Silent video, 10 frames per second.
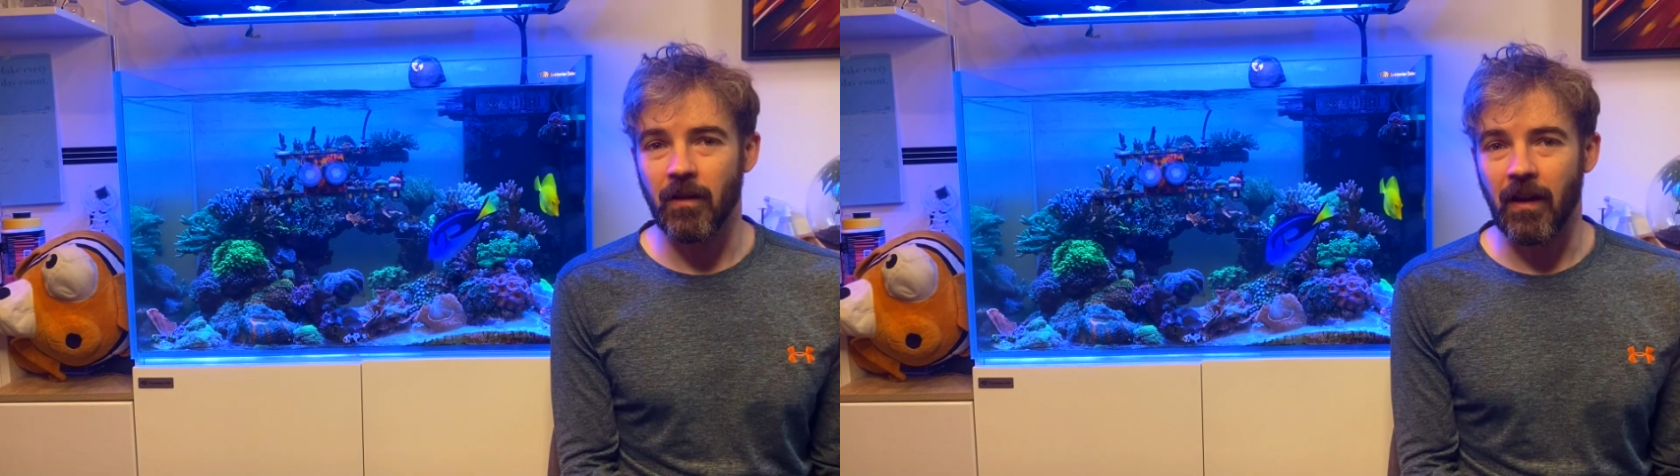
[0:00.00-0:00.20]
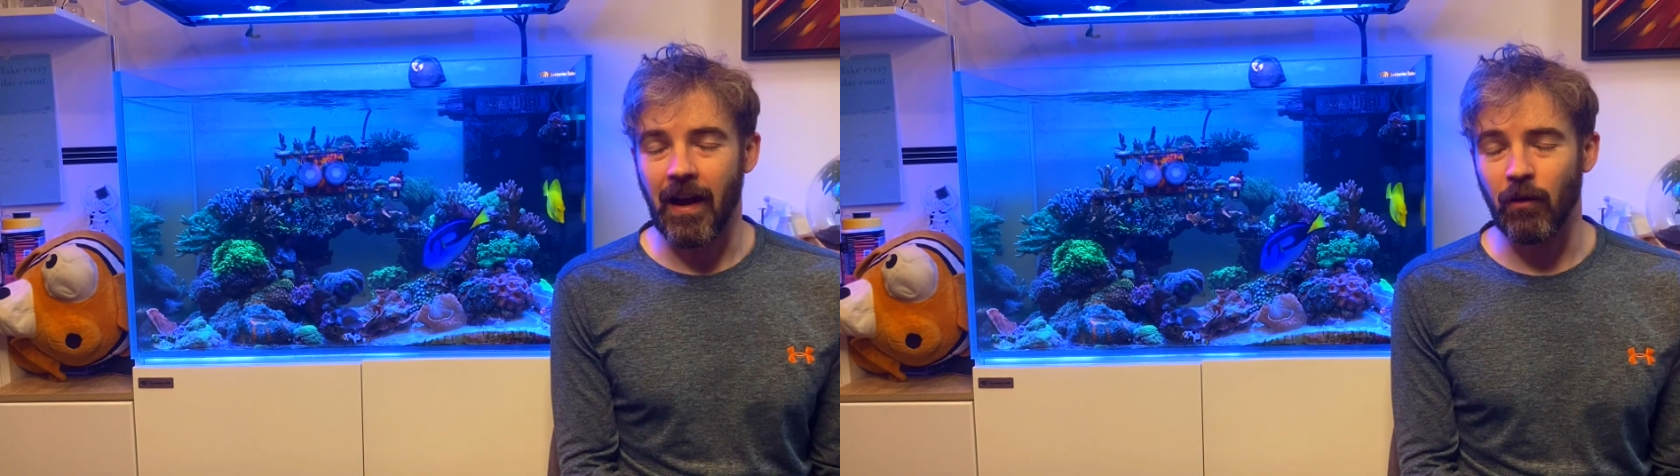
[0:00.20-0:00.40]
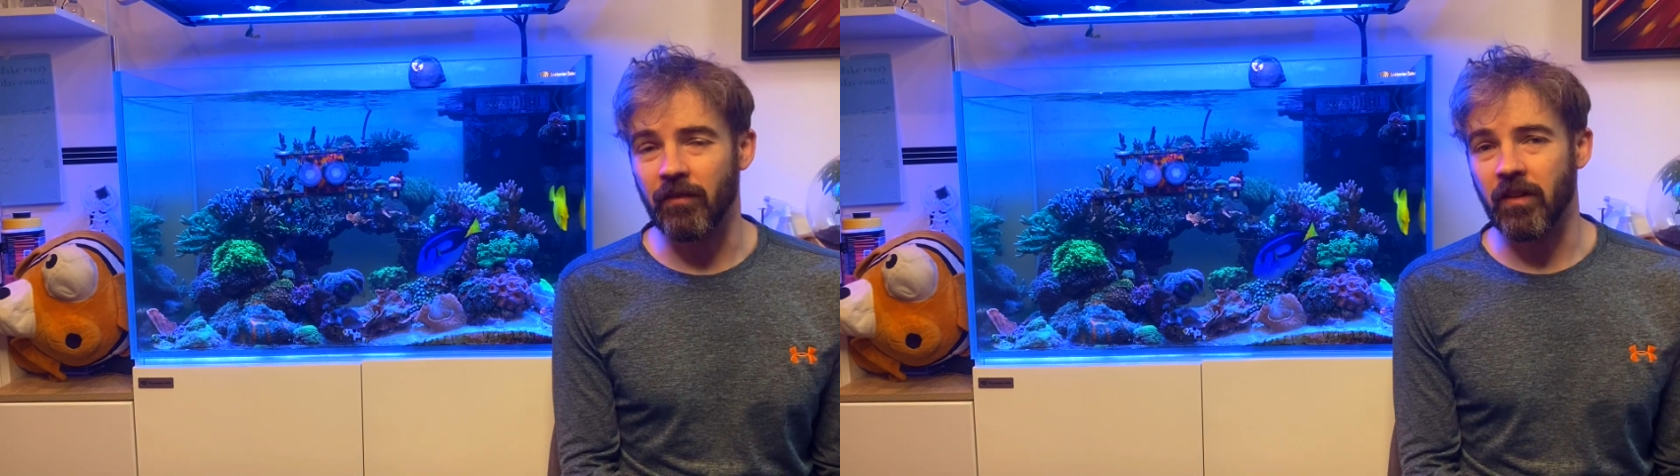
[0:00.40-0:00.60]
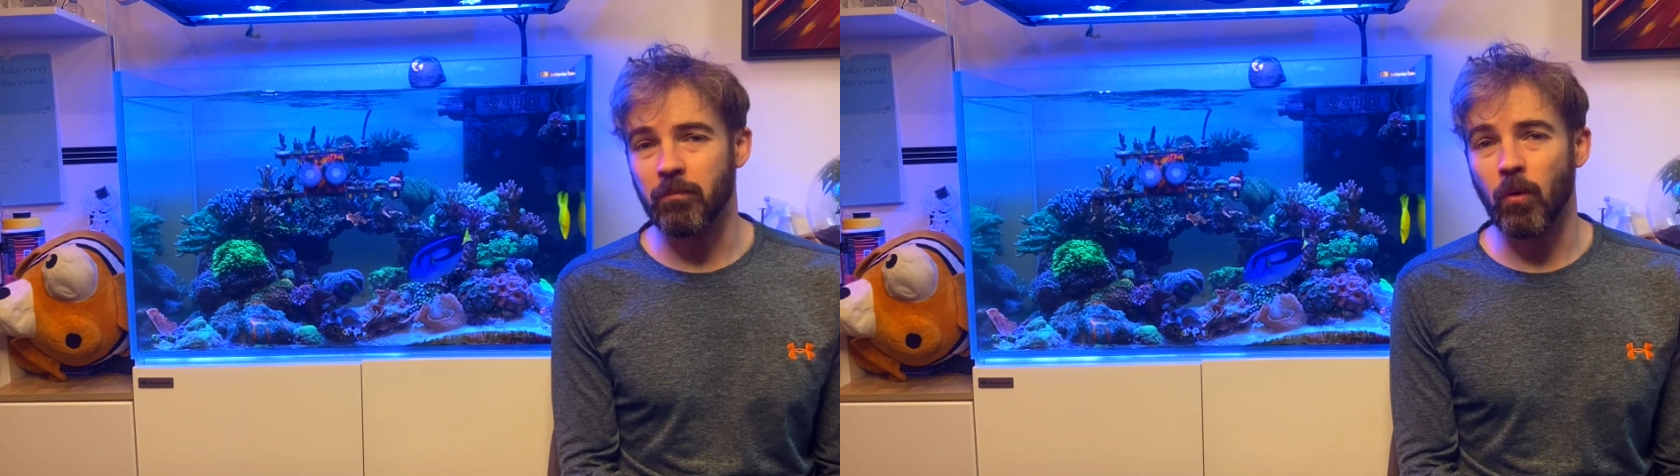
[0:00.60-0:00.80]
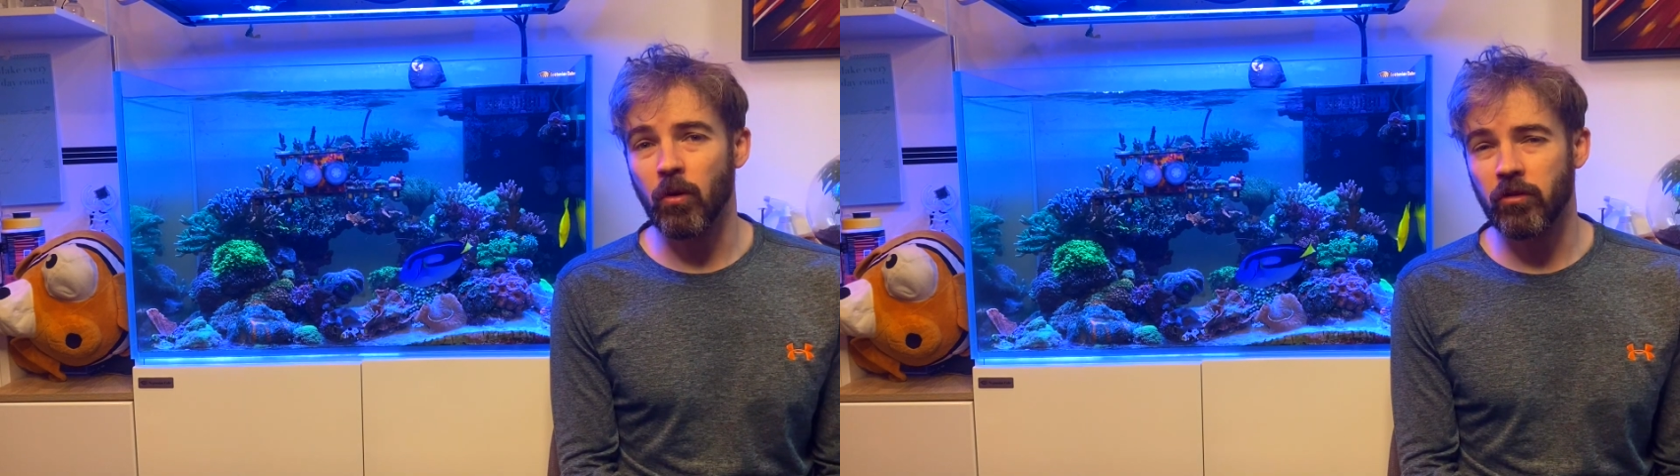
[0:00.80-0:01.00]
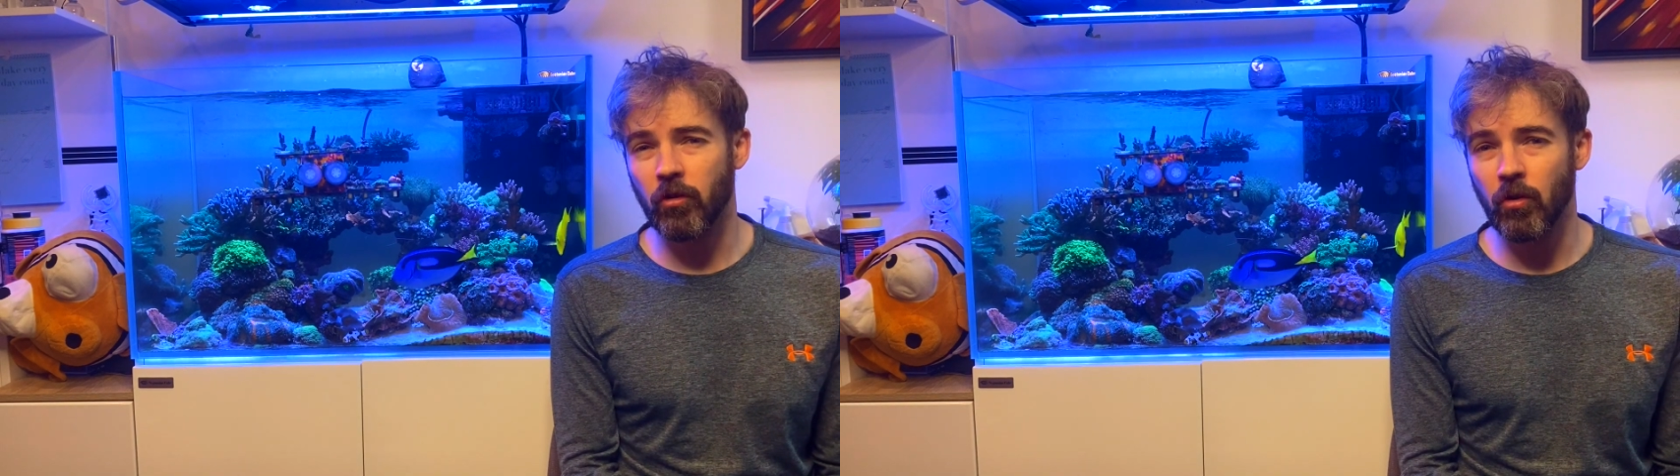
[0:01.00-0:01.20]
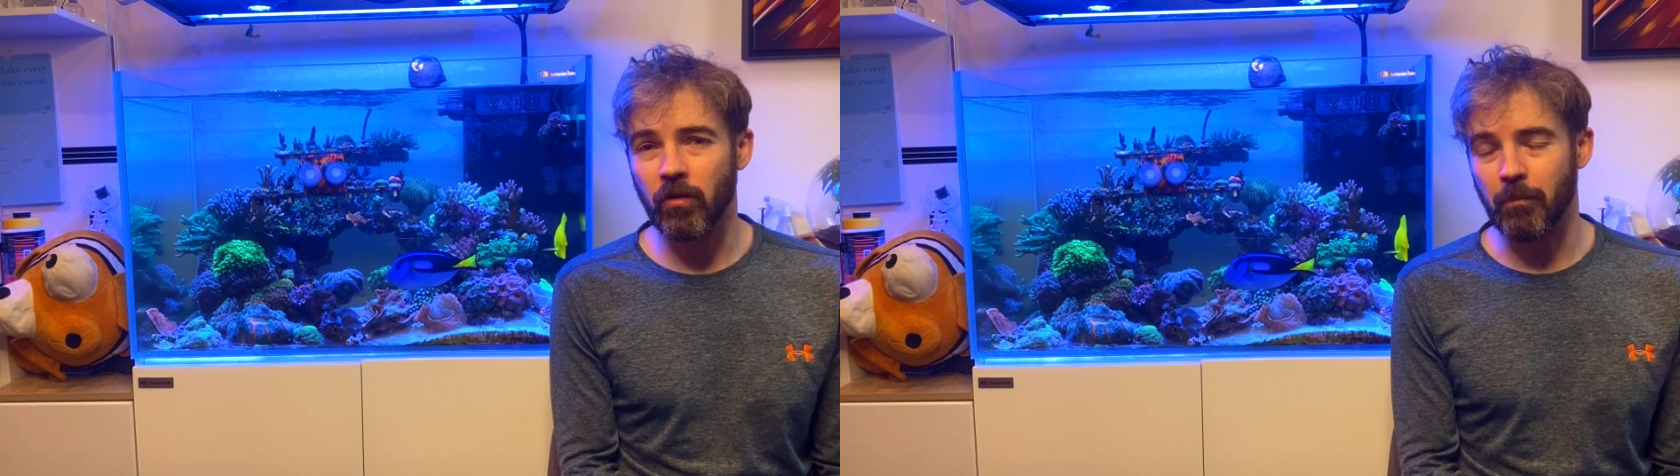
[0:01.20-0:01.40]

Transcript: However, there's more to the